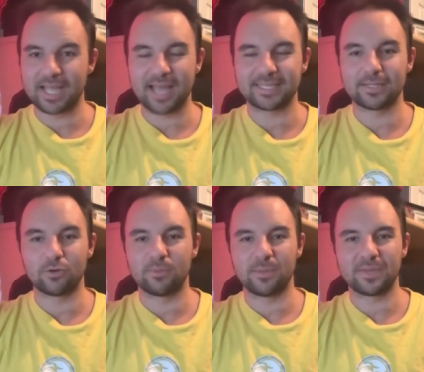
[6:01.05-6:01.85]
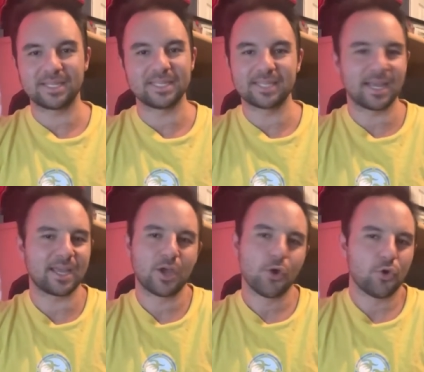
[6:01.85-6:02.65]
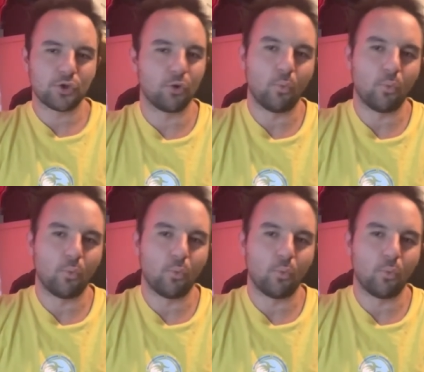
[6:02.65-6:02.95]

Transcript: ass a little bit because he's like, you know,